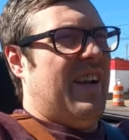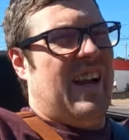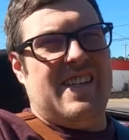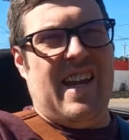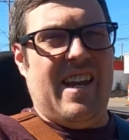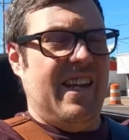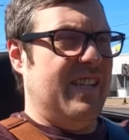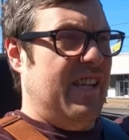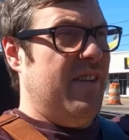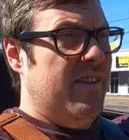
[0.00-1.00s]
Gotta take it
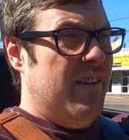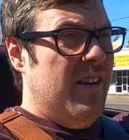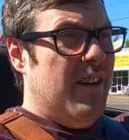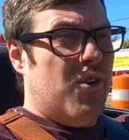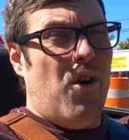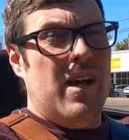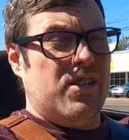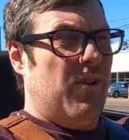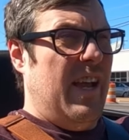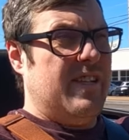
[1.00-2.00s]
easy.
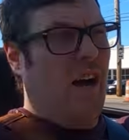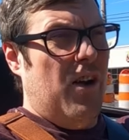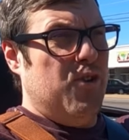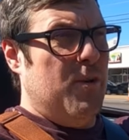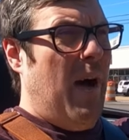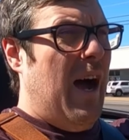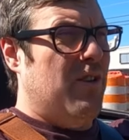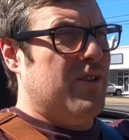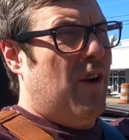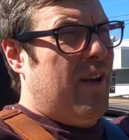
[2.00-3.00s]
Clutch only has 100
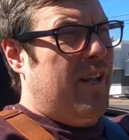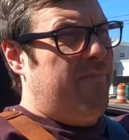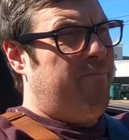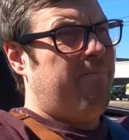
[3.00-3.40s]
miles on it.